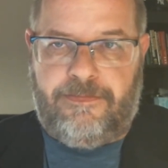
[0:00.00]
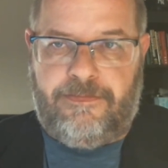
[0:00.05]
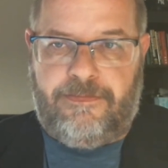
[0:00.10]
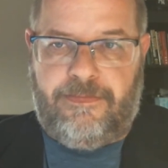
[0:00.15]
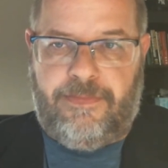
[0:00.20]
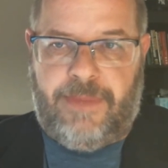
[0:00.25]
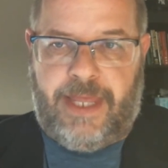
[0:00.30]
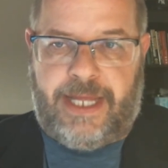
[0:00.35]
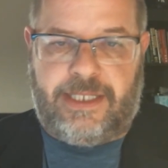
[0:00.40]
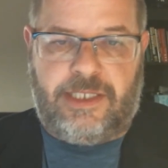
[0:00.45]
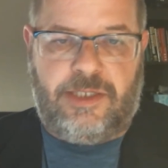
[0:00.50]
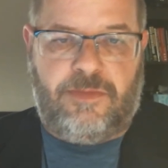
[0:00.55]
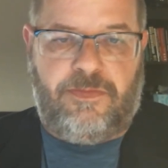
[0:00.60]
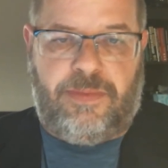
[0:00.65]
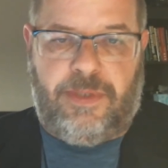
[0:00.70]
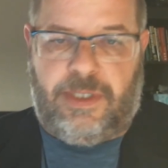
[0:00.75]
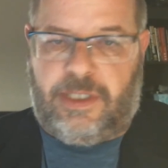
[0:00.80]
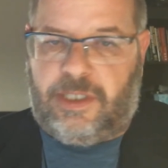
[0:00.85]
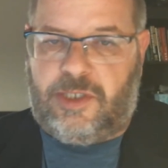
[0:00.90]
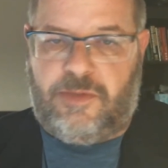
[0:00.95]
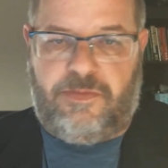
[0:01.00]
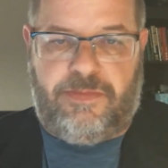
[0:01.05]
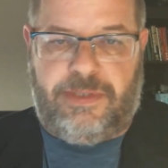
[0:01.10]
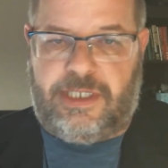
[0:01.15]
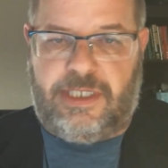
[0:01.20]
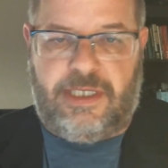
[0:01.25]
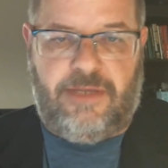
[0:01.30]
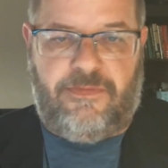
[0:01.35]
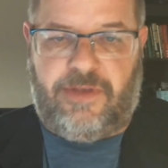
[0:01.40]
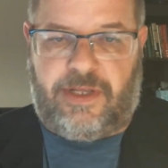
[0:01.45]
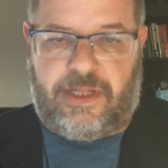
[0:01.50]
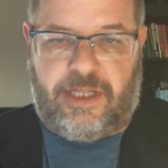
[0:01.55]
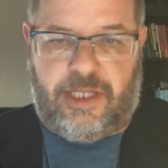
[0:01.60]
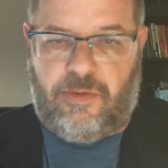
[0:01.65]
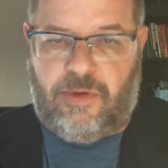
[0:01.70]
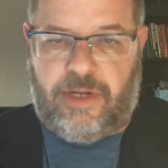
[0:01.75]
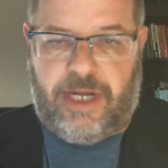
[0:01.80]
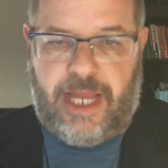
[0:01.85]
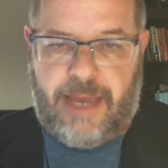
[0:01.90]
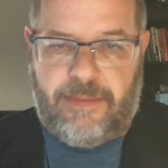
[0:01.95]
That's specifically
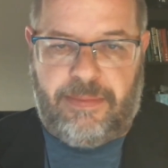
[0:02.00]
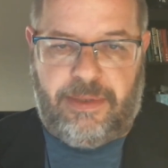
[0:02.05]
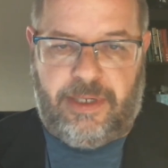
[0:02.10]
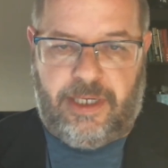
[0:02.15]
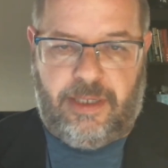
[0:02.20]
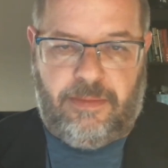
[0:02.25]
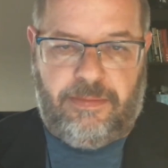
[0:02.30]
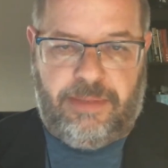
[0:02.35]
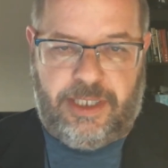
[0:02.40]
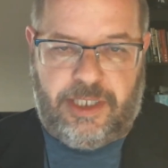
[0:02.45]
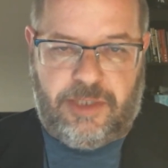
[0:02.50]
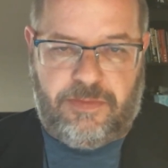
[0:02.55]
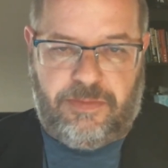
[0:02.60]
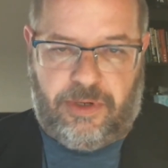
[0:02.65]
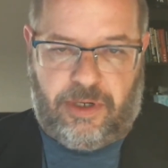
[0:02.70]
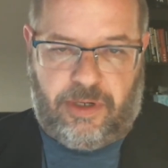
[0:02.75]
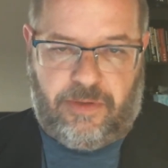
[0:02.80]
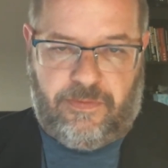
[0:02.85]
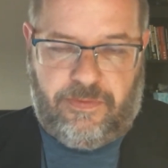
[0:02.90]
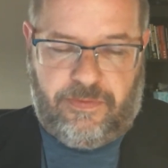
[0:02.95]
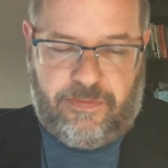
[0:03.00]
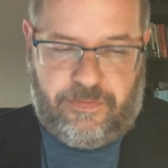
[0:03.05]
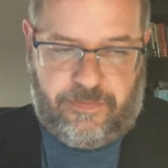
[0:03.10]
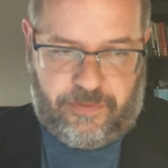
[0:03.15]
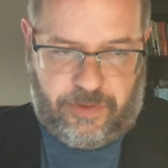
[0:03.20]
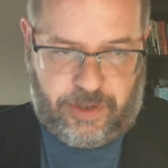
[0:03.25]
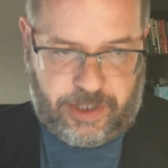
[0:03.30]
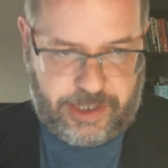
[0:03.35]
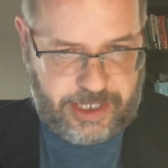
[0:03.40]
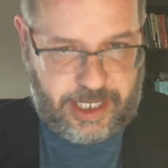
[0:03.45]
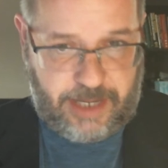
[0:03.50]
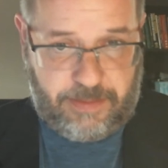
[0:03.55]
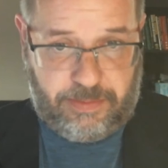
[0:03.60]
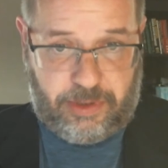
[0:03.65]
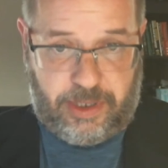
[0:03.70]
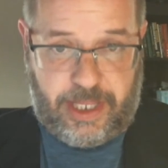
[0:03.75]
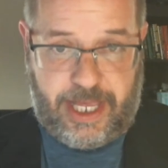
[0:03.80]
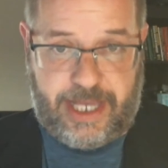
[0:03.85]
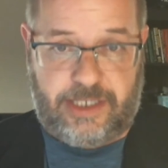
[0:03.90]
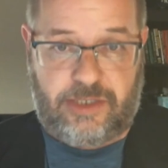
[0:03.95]
what happened in Pittsburgh, for
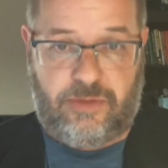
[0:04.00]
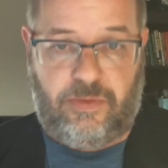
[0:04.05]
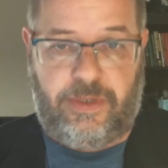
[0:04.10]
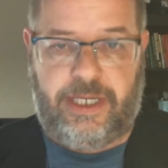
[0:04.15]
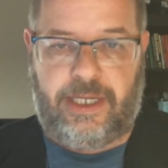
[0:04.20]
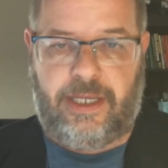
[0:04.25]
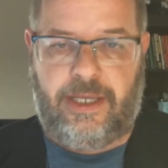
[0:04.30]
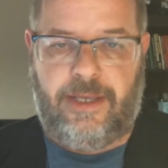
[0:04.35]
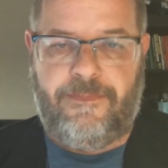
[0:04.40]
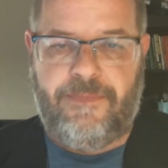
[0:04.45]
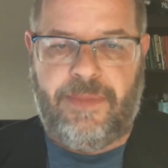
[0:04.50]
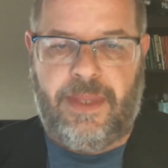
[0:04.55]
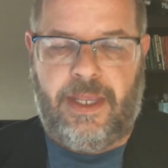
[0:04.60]
example, last week.